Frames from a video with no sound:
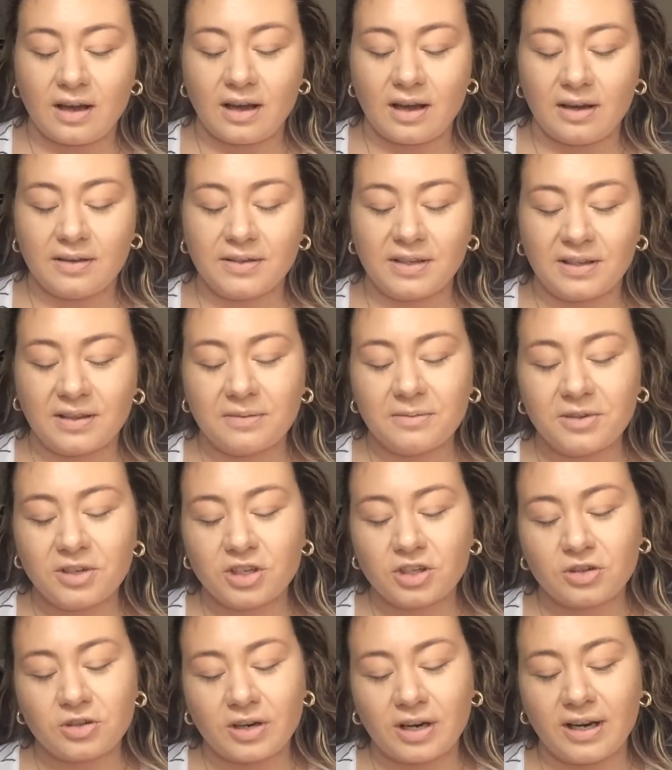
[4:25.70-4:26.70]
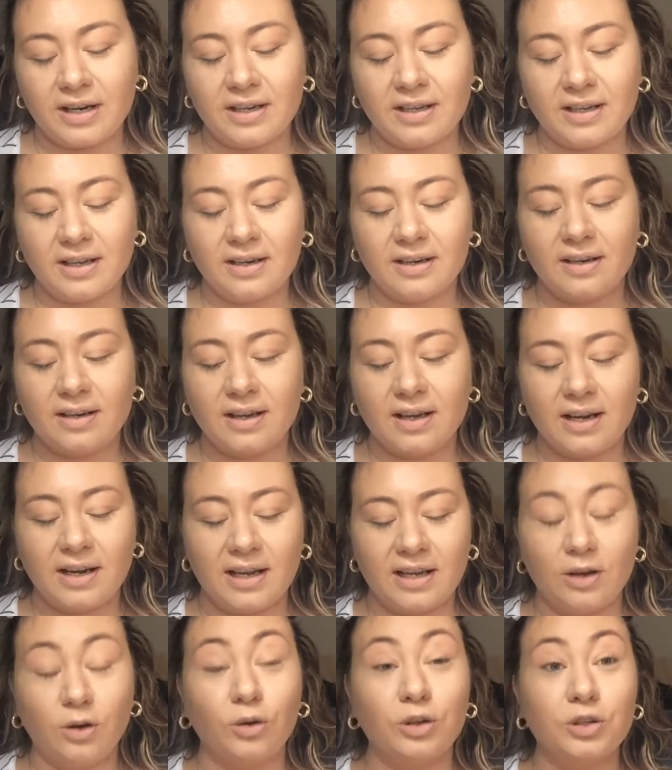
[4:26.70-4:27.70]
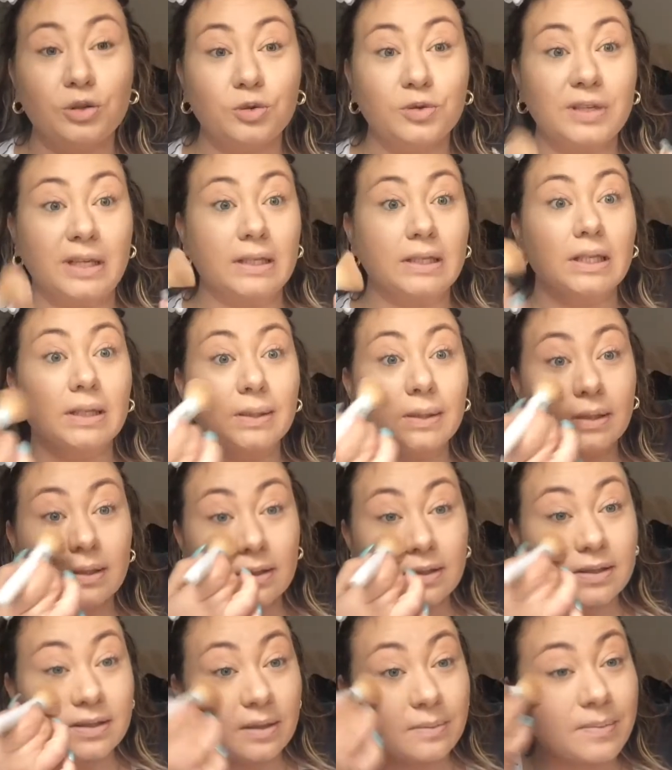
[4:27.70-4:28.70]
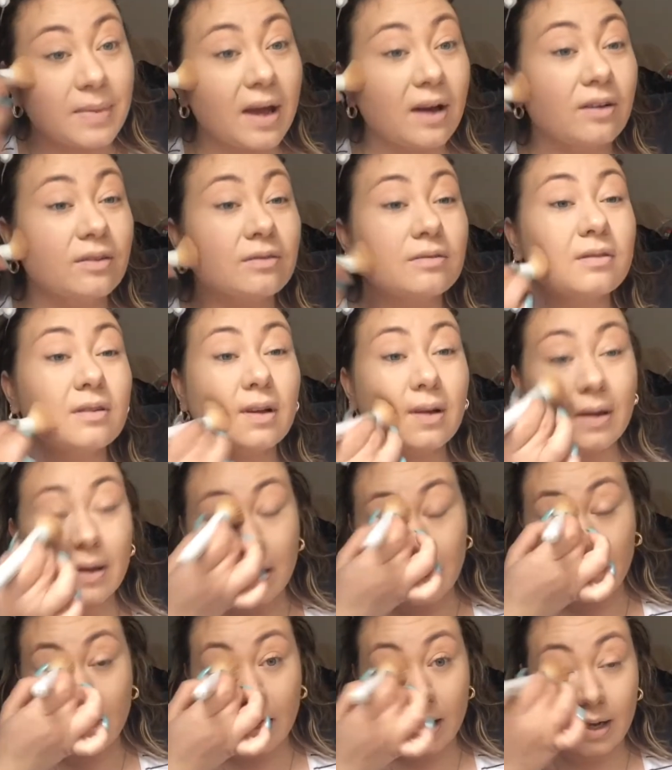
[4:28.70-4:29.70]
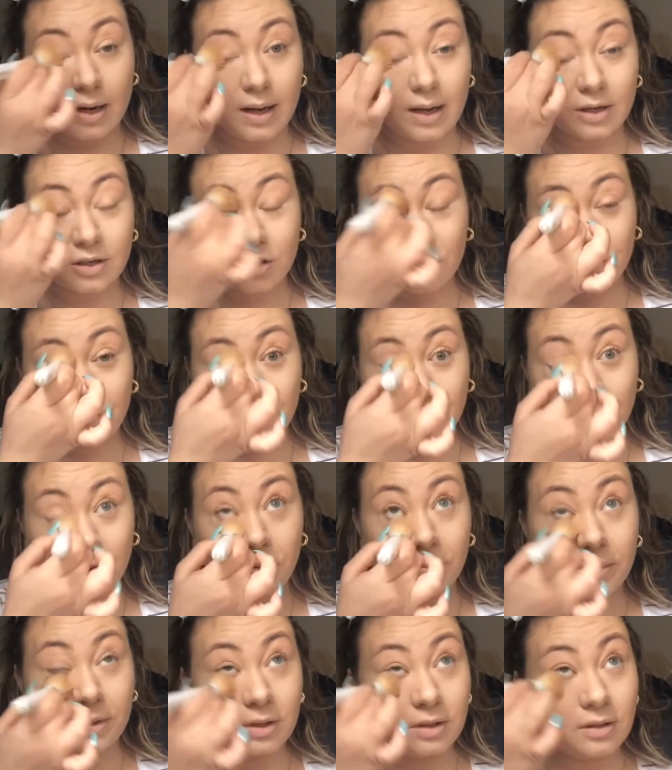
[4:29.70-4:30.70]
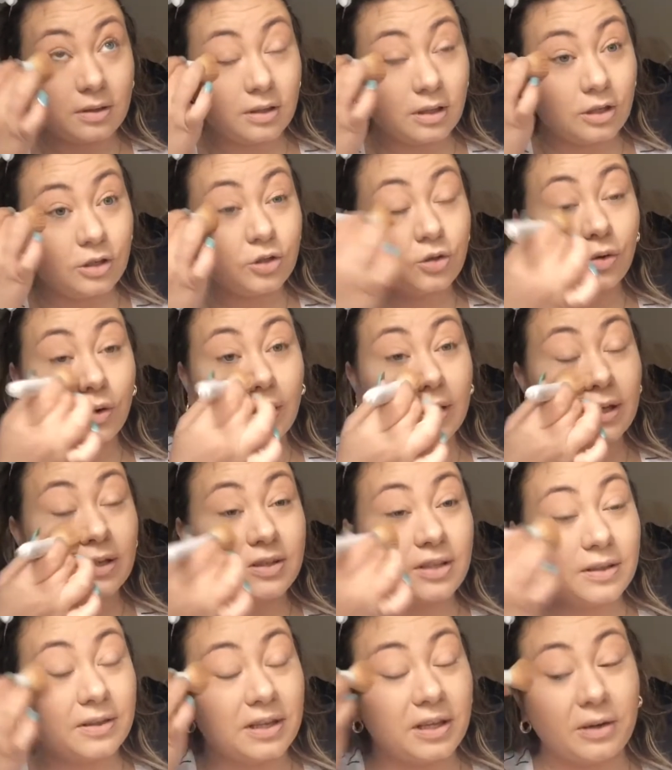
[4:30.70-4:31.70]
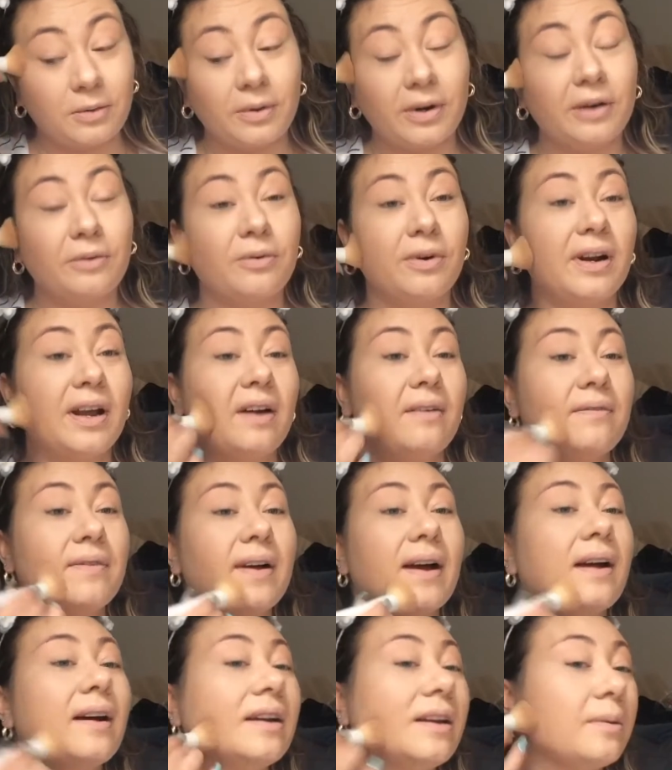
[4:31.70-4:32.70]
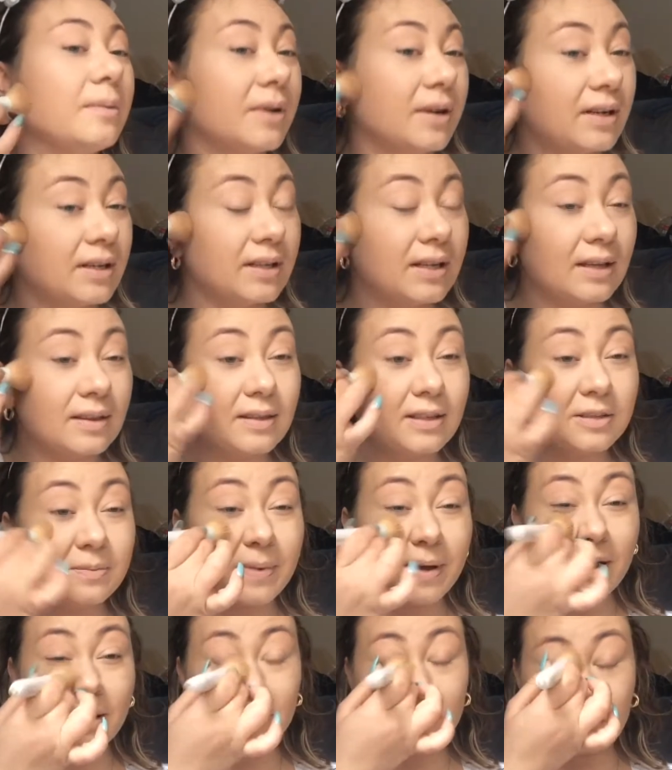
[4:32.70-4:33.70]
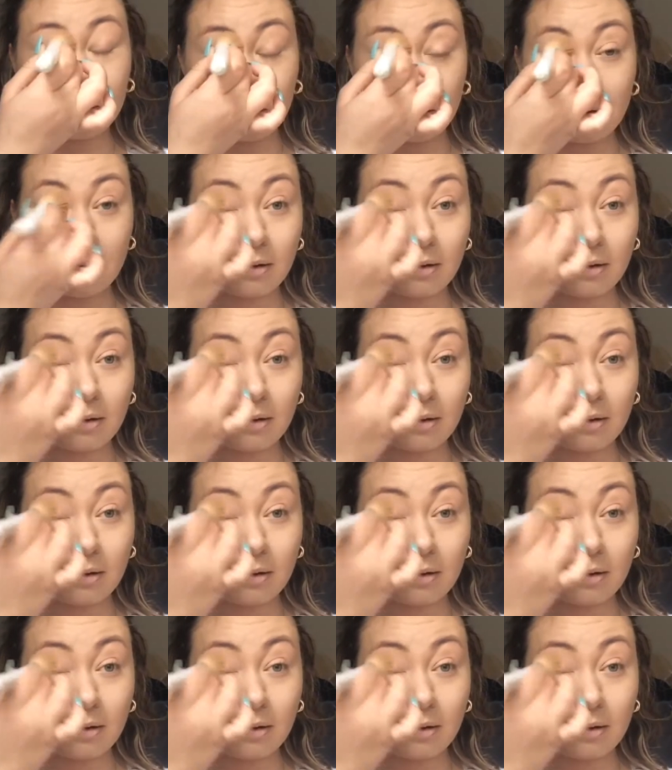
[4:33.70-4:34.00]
I was like, let me just try it again. And I only use like the littlest amount, and I actually really been enjoying it. So I think when I run out of that, I am going to get this powder.